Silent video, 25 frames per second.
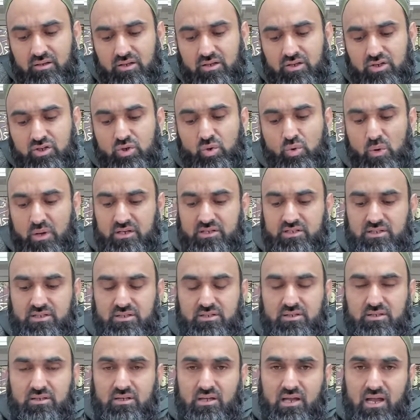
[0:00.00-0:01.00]
do
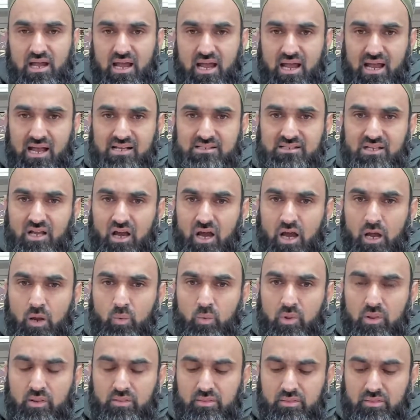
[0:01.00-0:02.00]
it, as I
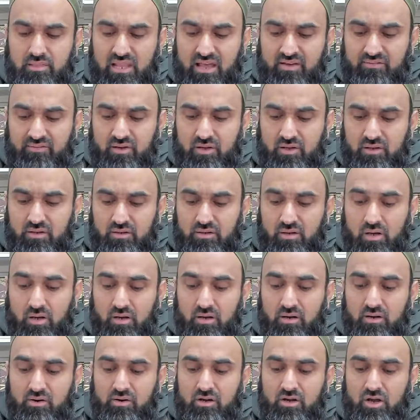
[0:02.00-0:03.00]
will never
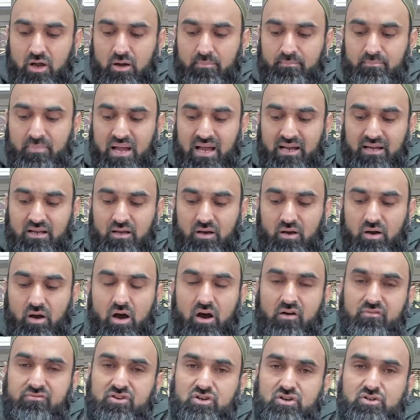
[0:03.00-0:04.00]
come back
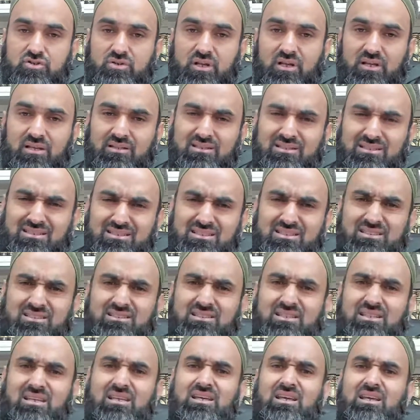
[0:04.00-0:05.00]
after today. This
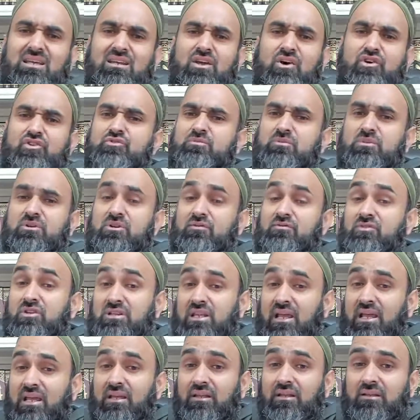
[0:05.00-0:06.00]
is the announcement of the
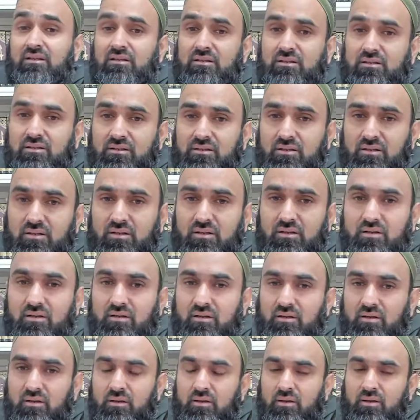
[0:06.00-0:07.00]
day.
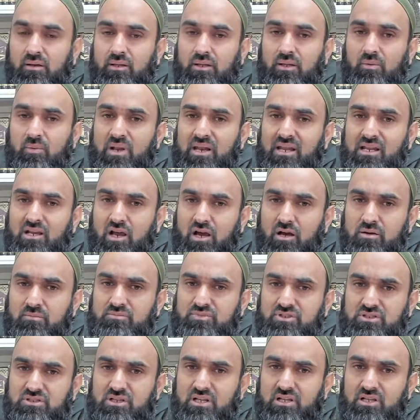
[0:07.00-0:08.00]
That when he
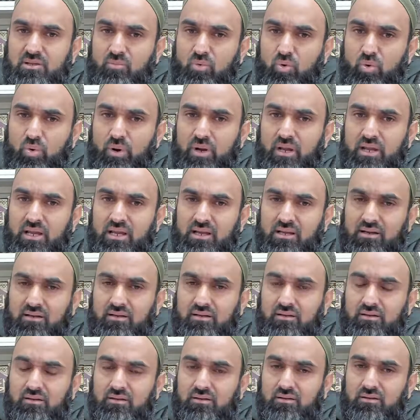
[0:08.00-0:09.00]
comes in the morning,
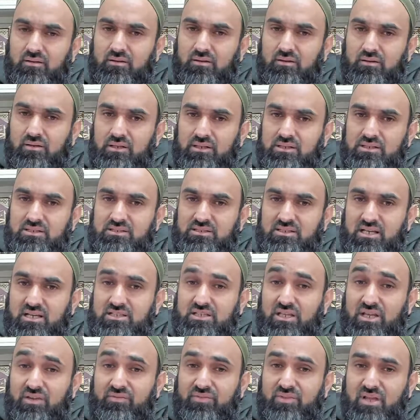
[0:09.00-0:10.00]
he
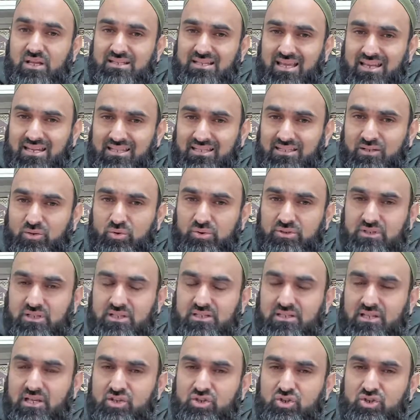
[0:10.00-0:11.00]
says, if there is any good
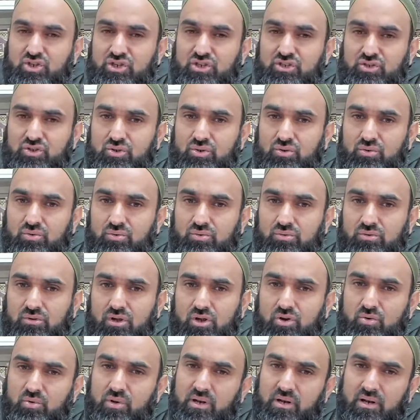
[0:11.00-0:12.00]
deed that you need to do
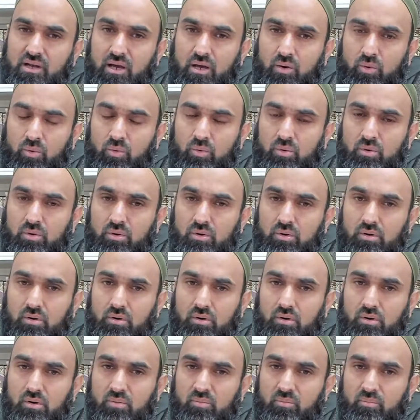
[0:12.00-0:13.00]
it now.
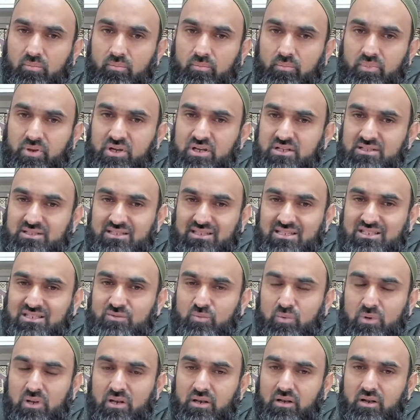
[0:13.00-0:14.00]
Because
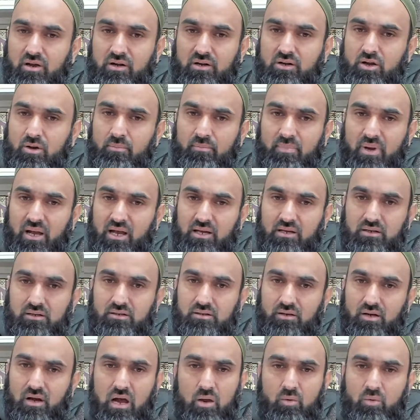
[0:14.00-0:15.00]
this will not come back.
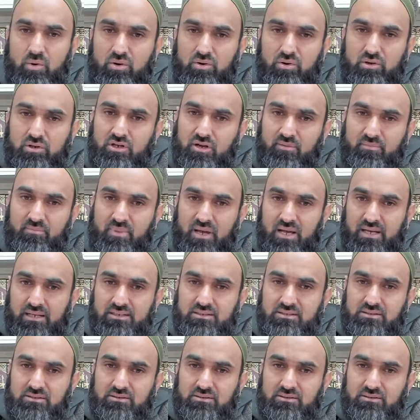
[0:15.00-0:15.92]
I will not come back.